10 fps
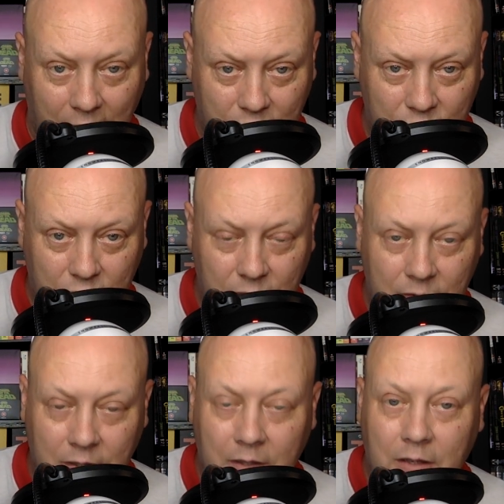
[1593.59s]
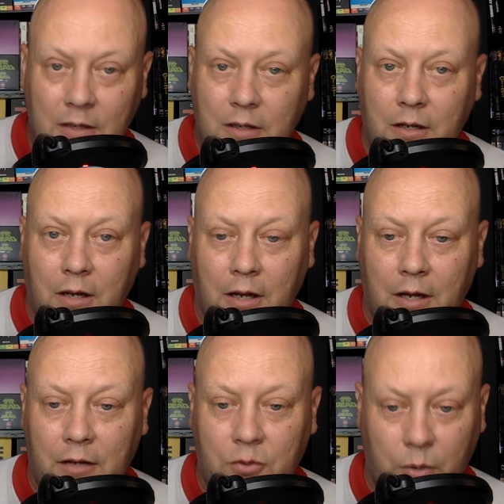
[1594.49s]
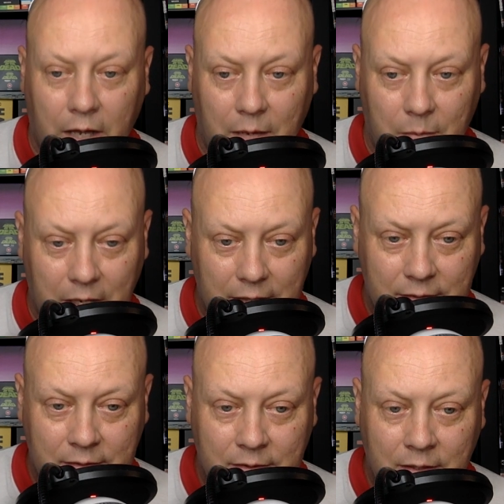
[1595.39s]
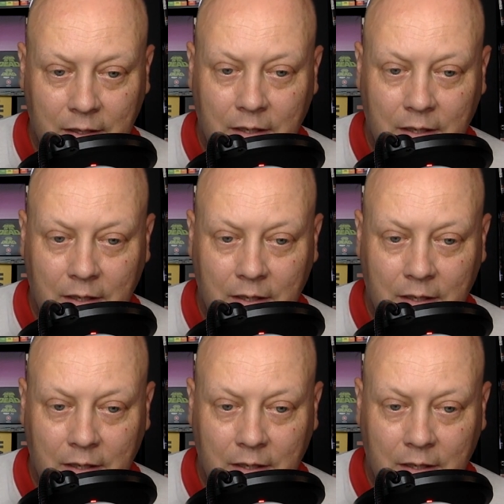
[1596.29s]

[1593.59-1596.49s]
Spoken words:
Ellinger, 28 minutes.